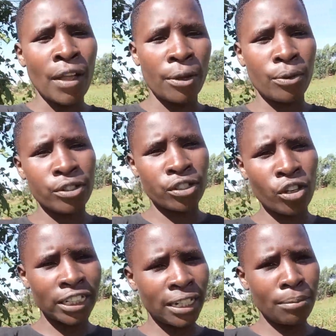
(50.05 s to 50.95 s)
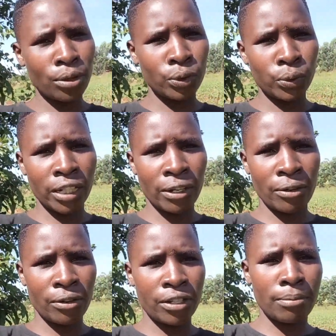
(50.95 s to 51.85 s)
I was not able to
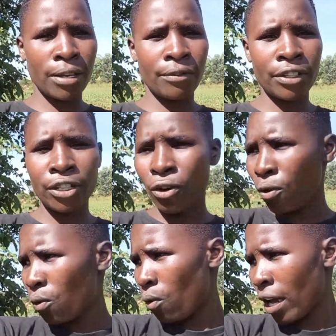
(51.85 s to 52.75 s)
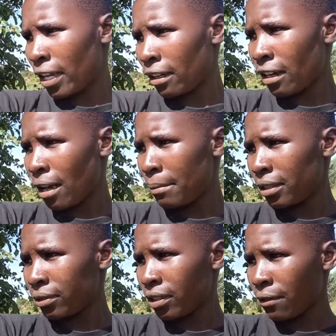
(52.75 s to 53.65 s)
record my video while coming
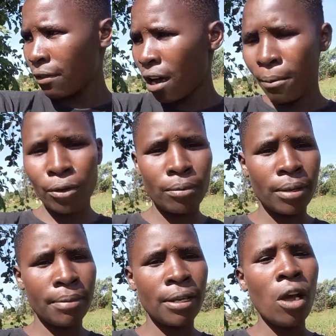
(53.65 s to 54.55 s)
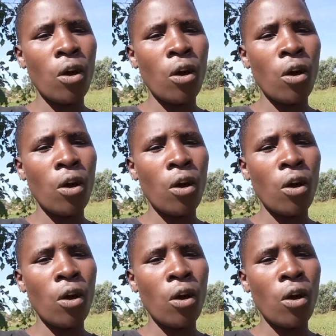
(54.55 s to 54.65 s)
to the farm or maybe